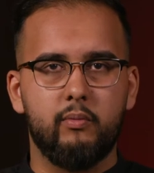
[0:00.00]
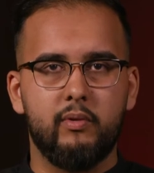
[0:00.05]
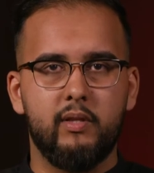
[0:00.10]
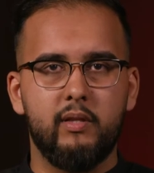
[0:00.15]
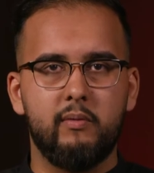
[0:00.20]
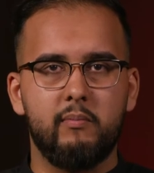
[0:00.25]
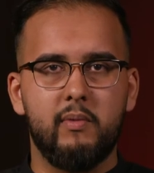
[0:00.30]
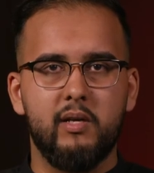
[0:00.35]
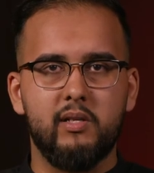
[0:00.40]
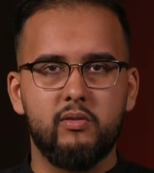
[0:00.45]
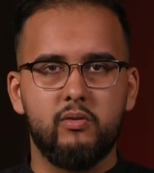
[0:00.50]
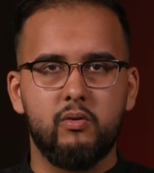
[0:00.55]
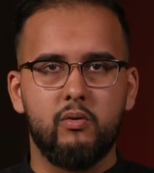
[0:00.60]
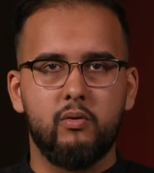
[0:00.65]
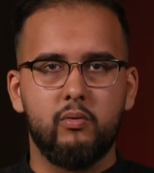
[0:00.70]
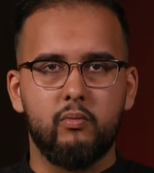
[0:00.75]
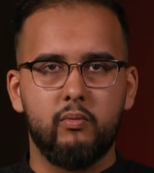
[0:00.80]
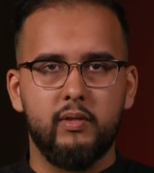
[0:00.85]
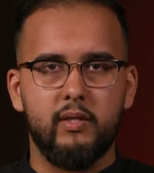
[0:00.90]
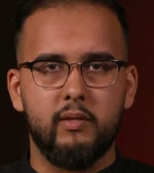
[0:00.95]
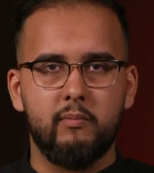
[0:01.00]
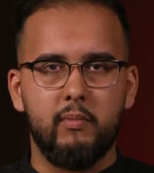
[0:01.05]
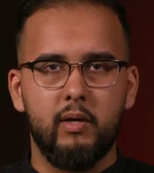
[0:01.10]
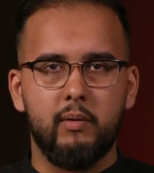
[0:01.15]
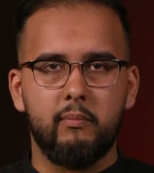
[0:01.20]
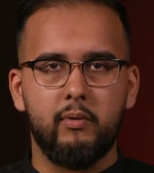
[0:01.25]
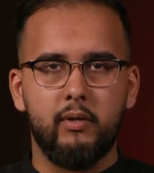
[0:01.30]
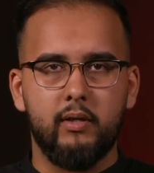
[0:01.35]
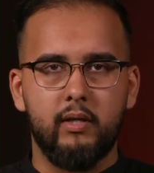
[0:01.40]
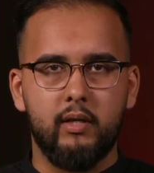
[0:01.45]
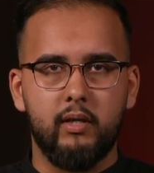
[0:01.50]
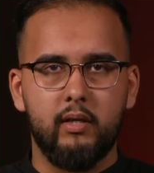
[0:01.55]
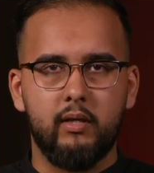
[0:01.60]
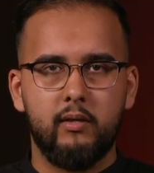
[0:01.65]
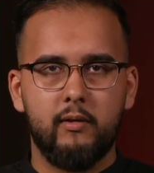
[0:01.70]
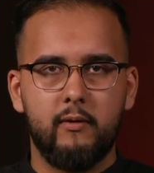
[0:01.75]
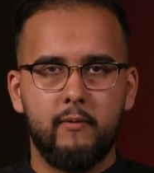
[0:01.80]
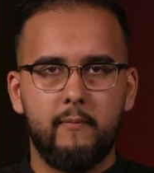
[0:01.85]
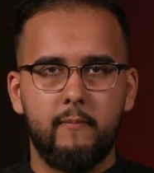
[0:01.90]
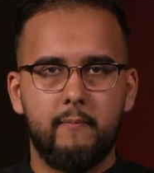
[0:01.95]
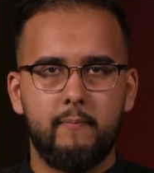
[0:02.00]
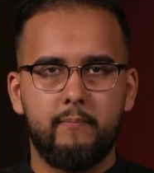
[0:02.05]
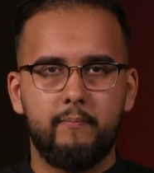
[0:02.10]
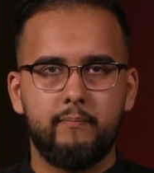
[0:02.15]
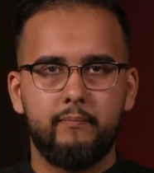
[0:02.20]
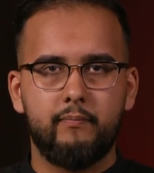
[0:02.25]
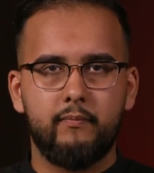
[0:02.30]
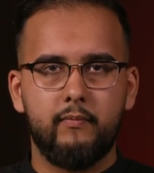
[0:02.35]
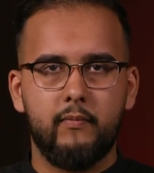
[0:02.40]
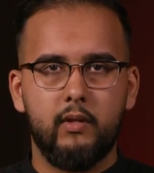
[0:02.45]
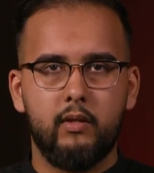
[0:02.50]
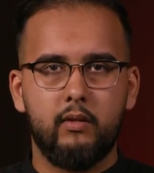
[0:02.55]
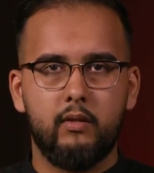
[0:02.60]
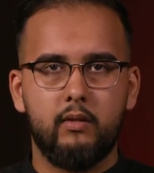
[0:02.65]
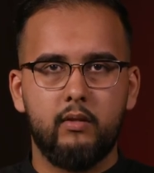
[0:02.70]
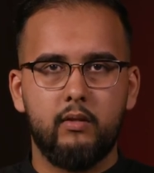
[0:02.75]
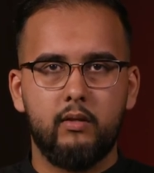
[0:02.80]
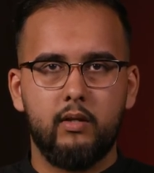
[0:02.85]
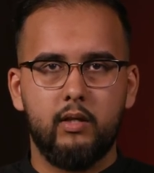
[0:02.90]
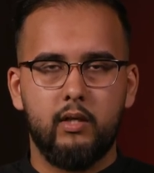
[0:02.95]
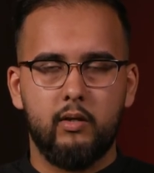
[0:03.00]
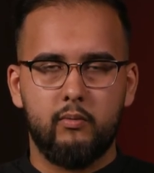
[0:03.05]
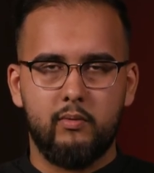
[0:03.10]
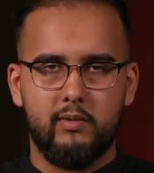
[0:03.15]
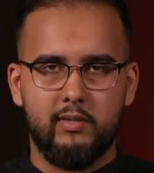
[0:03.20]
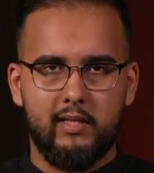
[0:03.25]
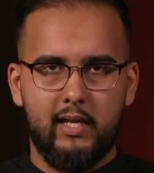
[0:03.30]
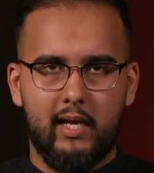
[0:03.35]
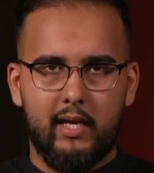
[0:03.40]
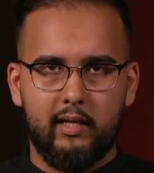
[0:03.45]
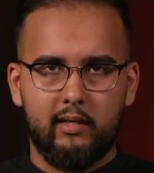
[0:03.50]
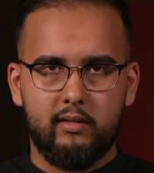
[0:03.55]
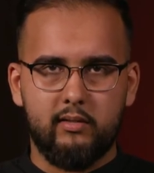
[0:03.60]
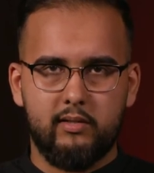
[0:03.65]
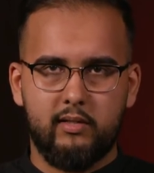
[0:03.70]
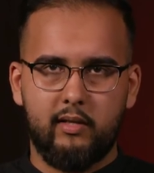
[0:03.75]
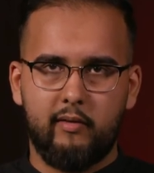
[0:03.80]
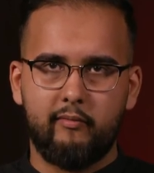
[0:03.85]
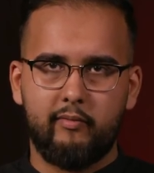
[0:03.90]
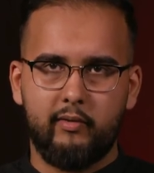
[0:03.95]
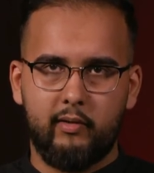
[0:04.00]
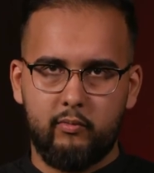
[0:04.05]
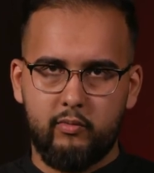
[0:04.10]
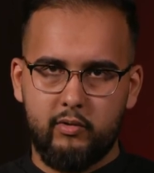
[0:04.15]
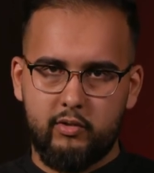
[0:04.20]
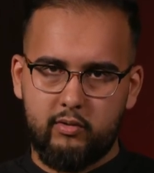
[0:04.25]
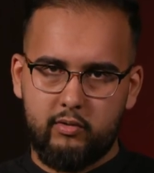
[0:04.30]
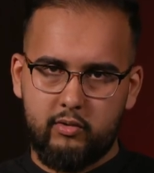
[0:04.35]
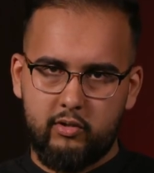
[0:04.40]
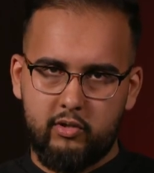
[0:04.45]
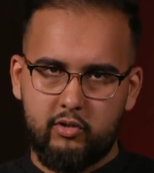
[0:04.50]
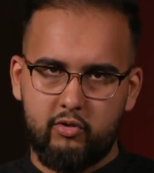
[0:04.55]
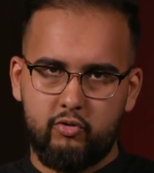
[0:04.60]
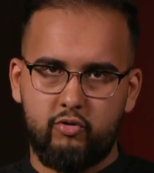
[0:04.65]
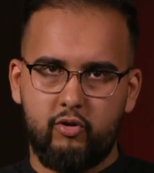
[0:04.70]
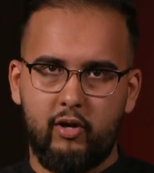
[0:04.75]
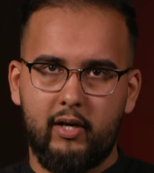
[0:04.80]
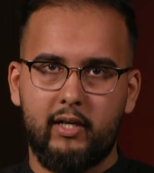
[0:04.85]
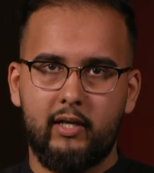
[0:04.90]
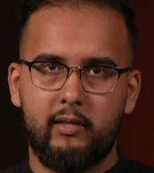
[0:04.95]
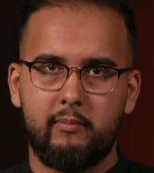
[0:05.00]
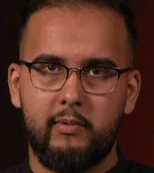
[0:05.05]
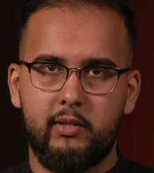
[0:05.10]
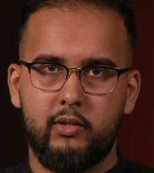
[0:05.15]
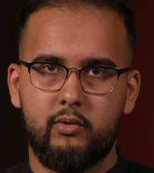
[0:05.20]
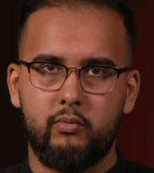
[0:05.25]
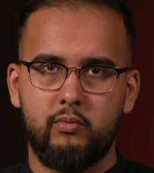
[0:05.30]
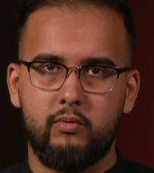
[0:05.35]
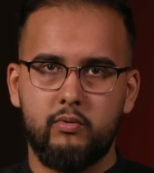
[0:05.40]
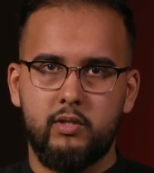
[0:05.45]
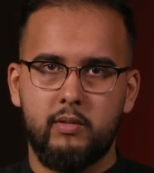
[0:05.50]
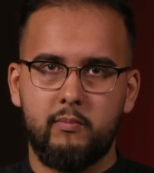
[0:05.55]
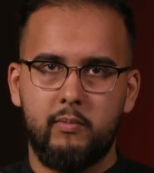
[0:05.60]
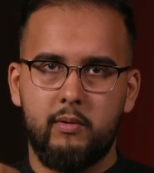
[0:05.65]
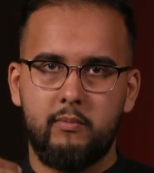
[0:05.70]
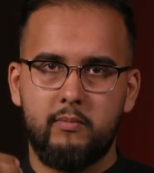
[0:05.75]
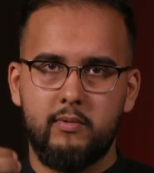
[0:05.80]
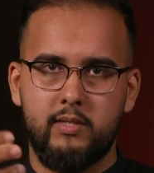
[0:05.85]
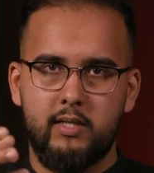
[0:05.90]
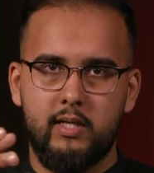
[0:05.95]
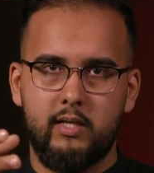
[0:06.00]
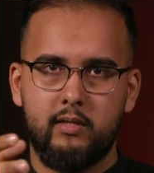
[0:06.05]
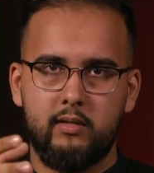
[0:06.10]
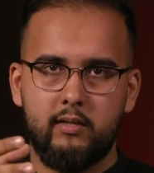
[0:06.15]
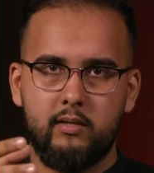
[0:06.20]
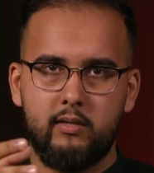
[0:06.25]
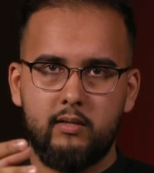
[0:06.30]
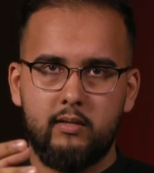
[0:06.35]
within my soul, within my body. It was like something was just dragging me towards Imam Hussein.